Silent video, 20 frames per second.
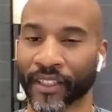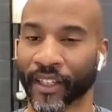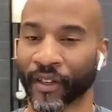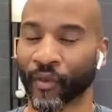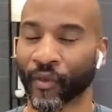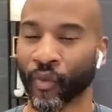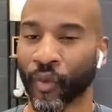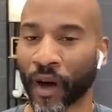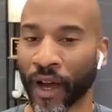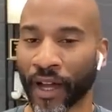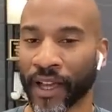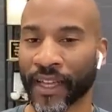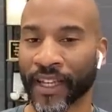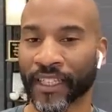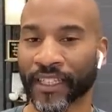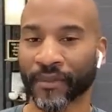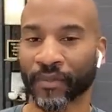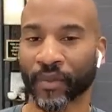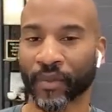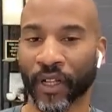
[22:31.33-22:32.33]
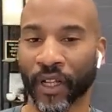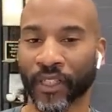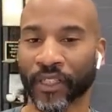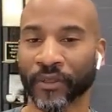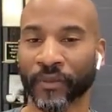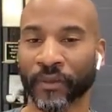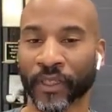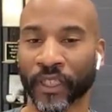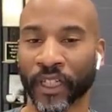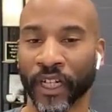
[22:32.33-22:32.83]
Like, why has
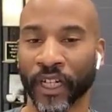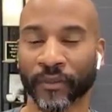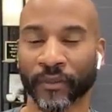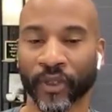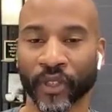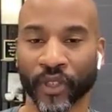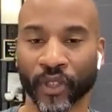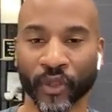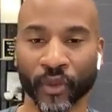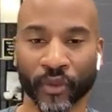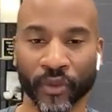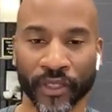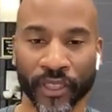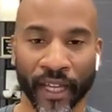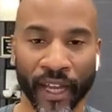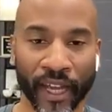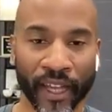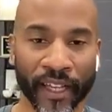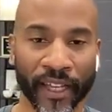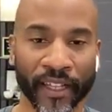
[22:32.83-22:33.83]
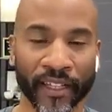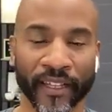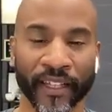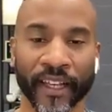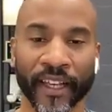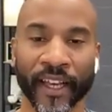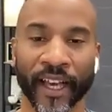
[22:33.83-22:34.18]
Pilates become so tight